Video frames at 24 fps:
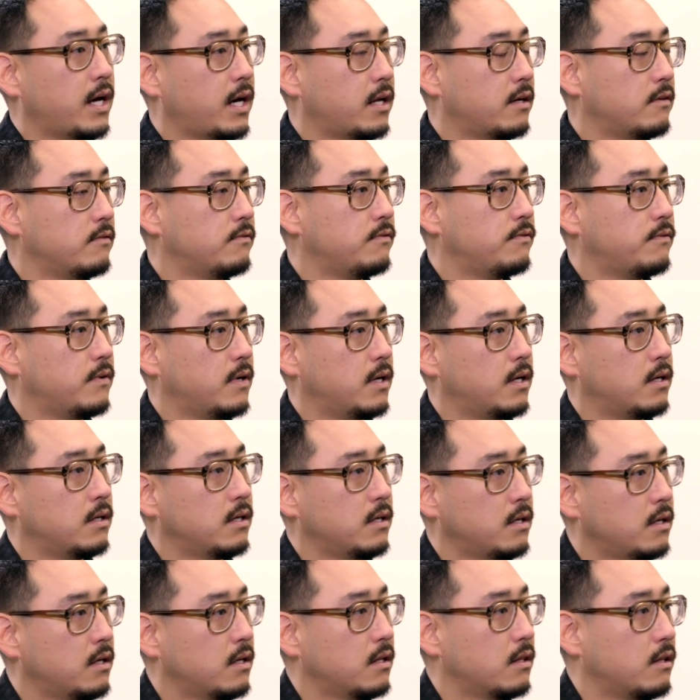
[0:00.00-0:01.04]
out of uh,
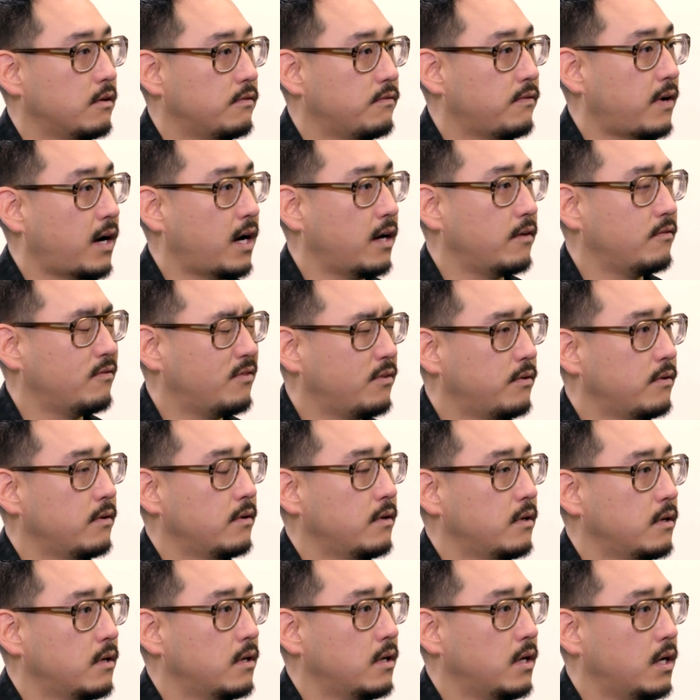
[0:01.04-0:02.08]
the five
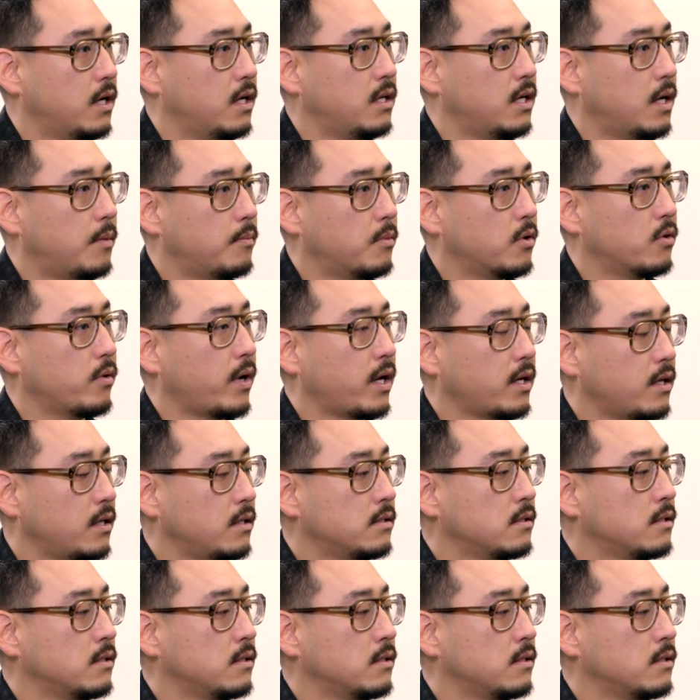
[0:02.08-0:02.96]
uh, number ranking